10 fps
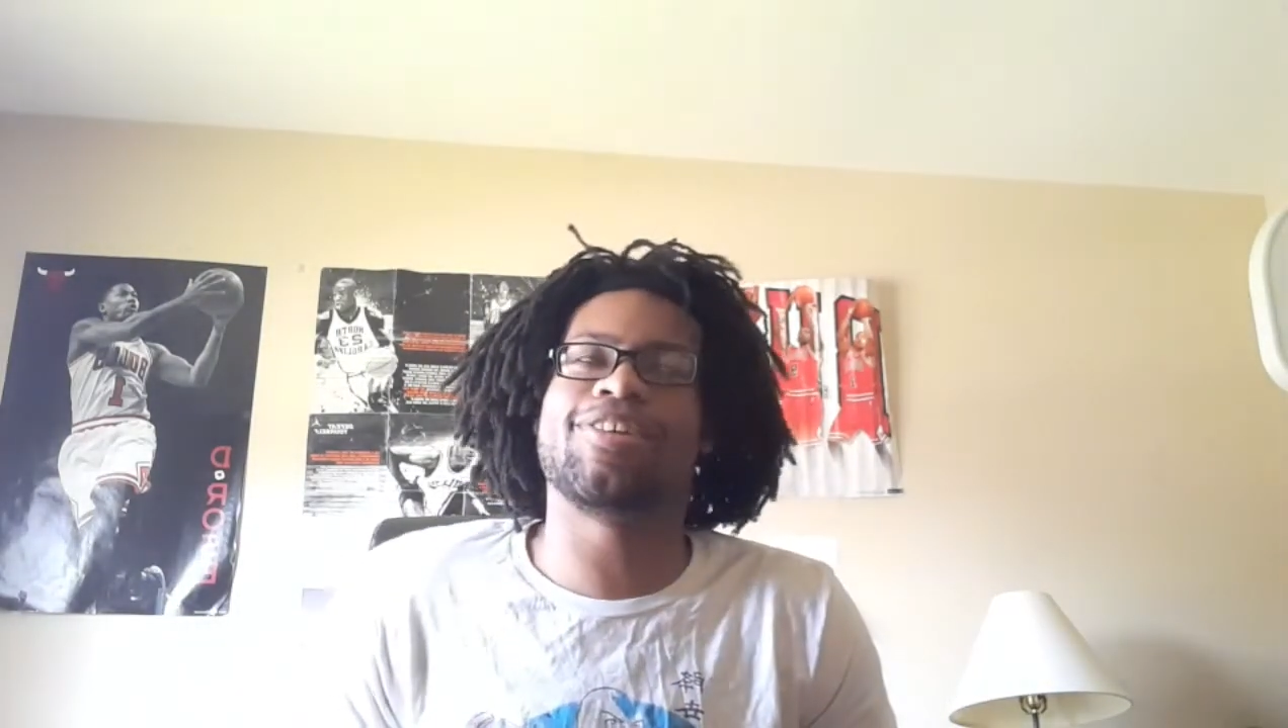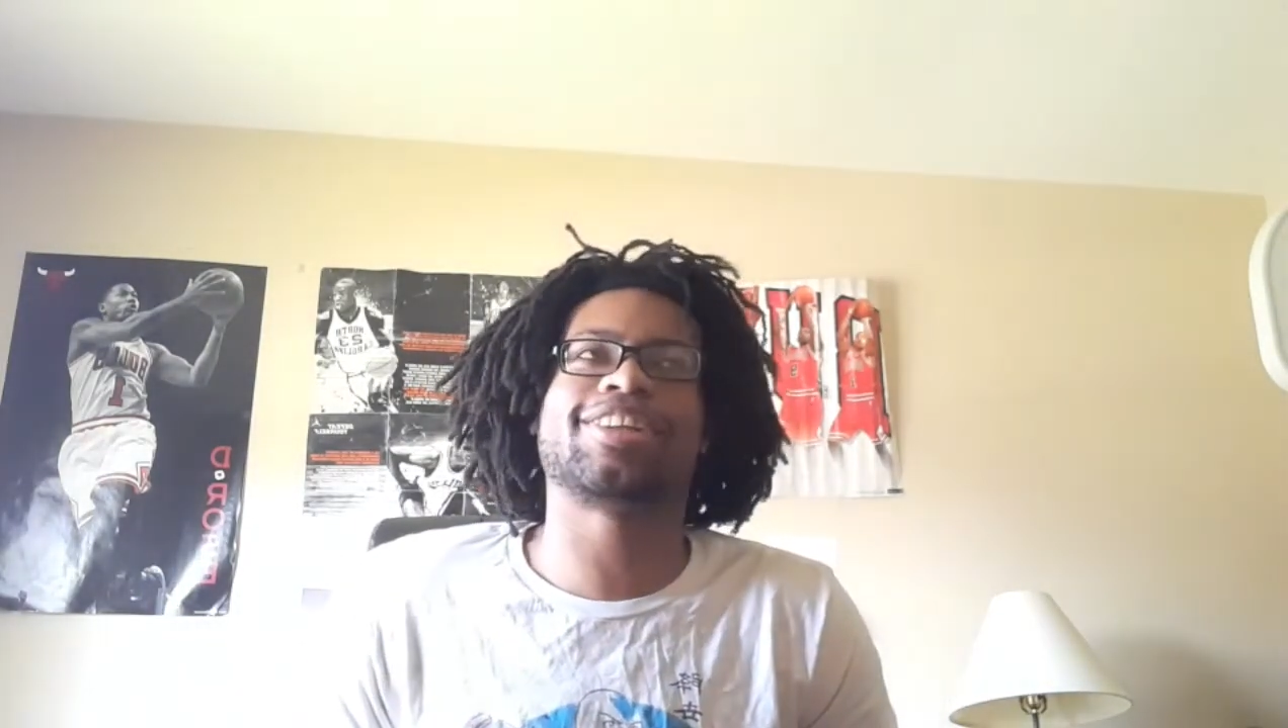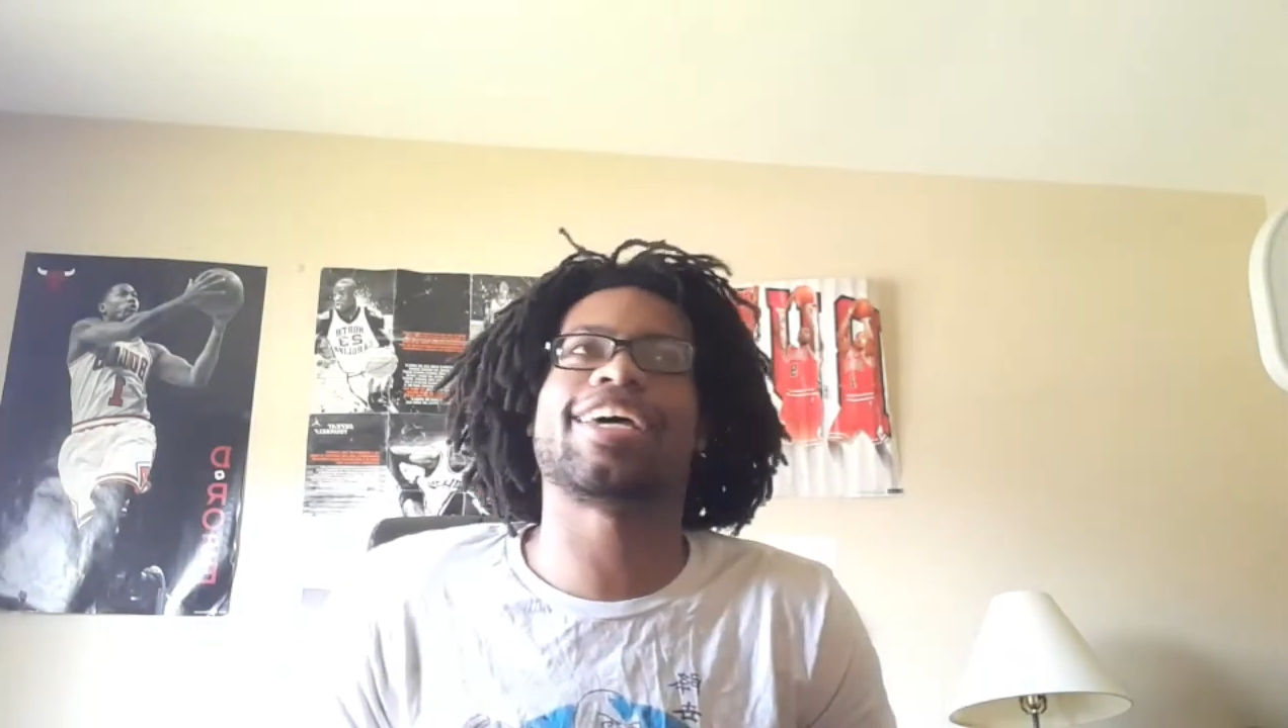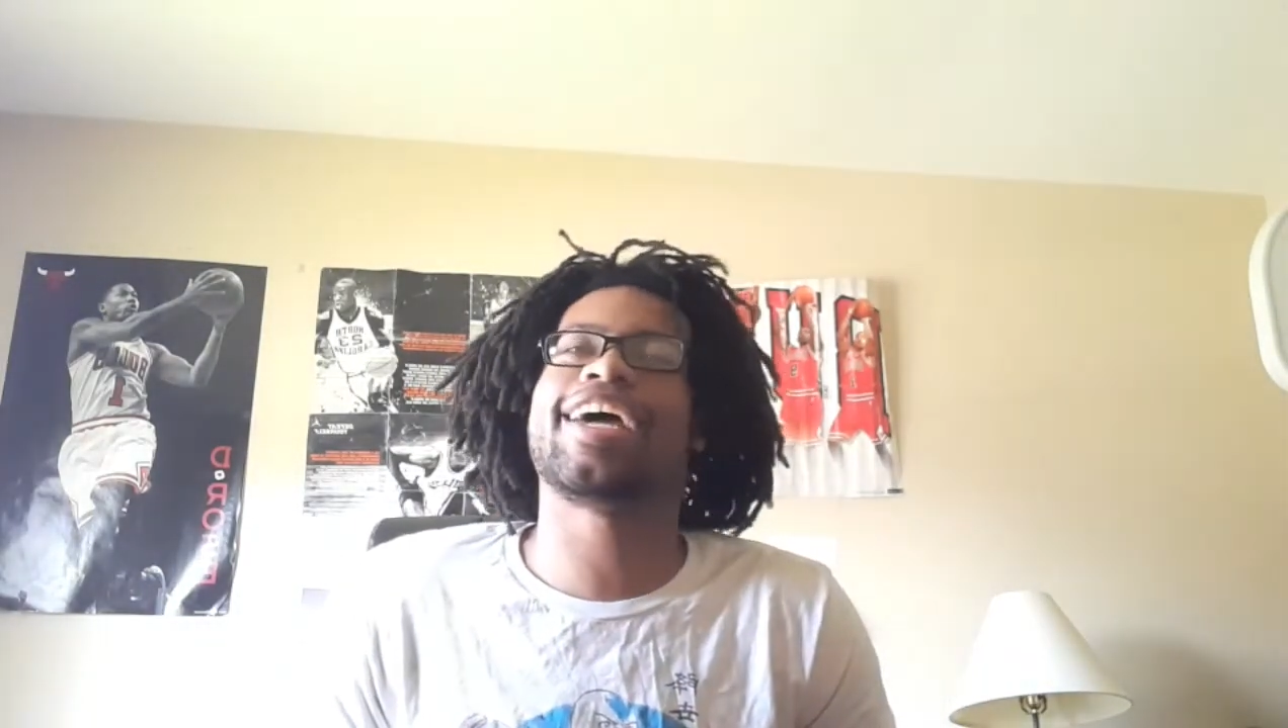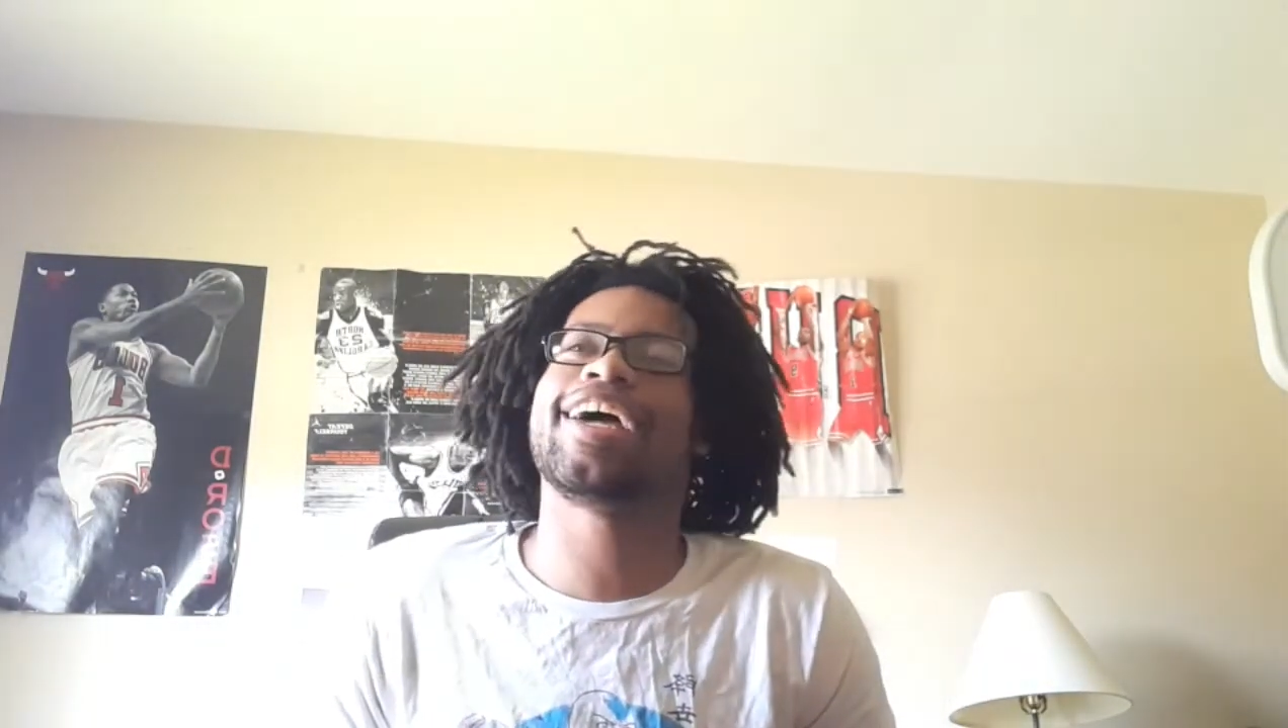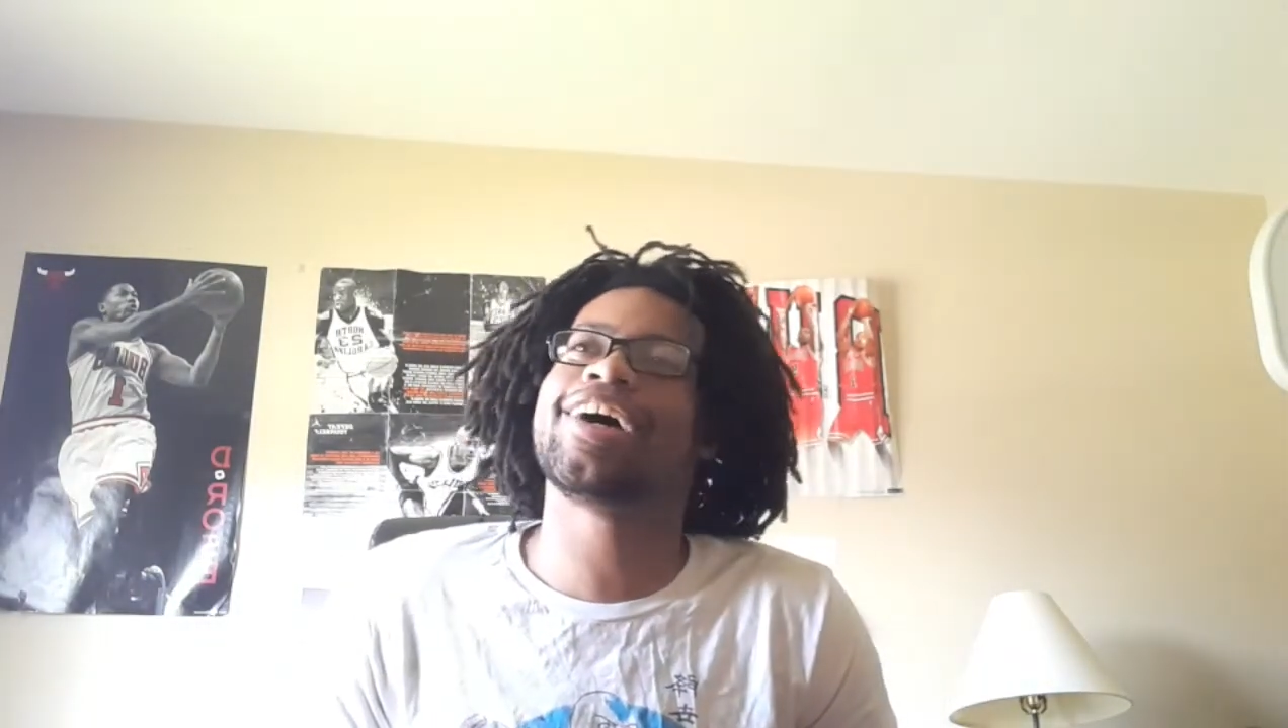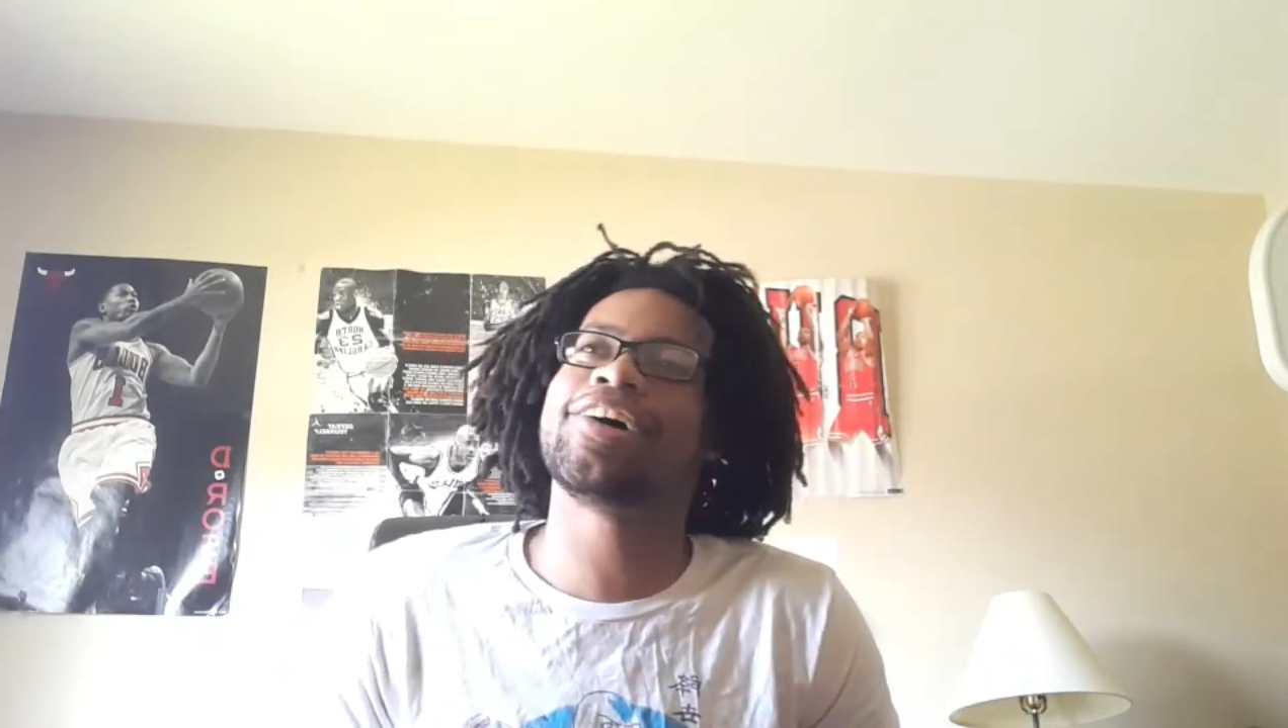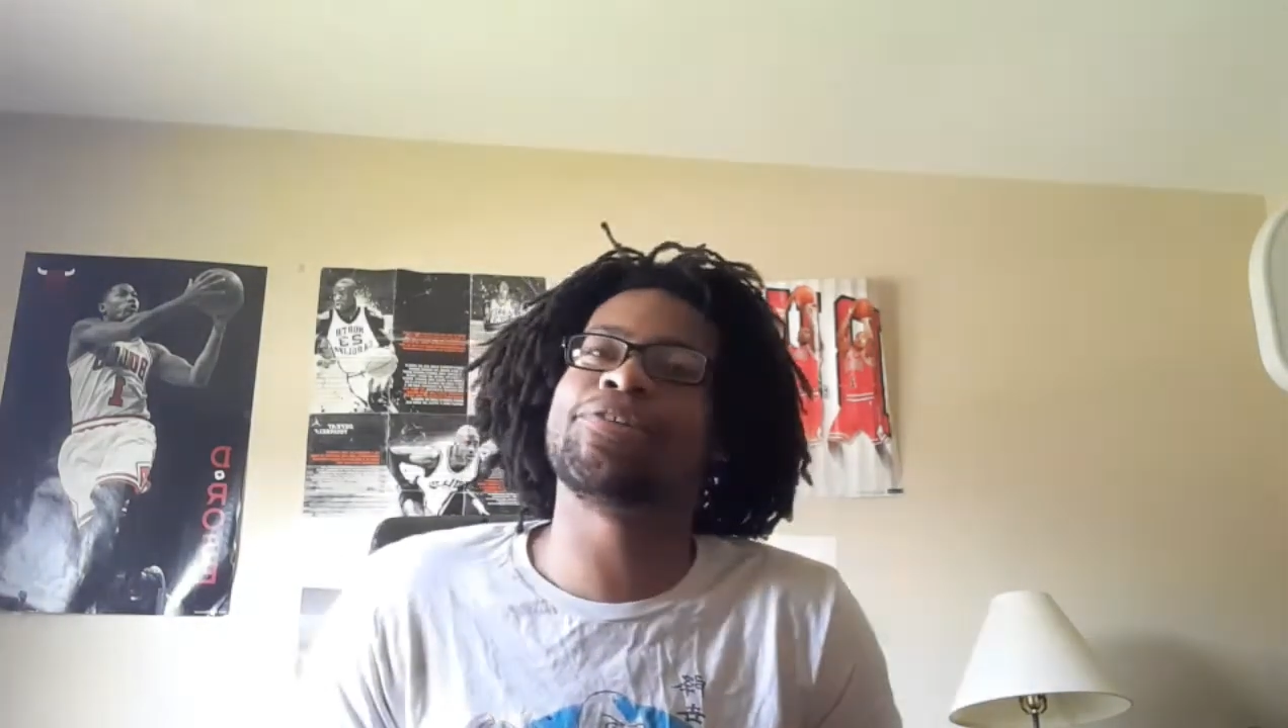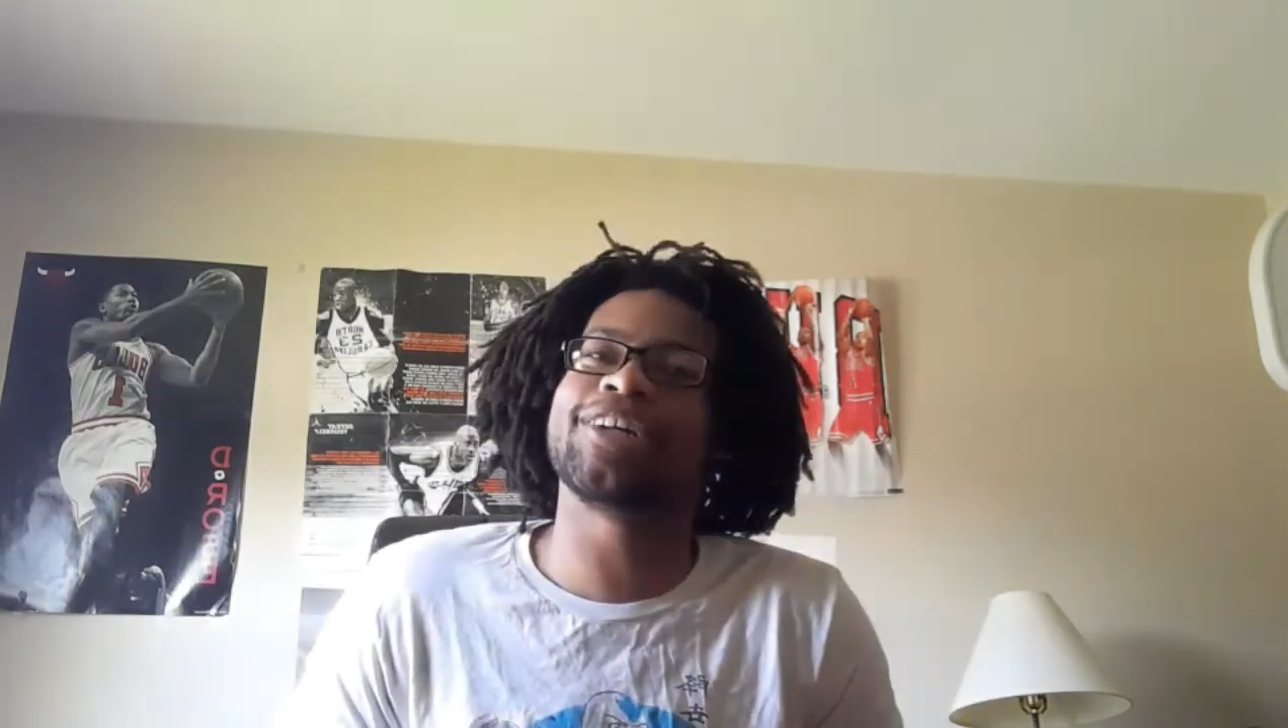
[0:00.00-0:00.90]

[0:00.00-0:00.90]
what the hell?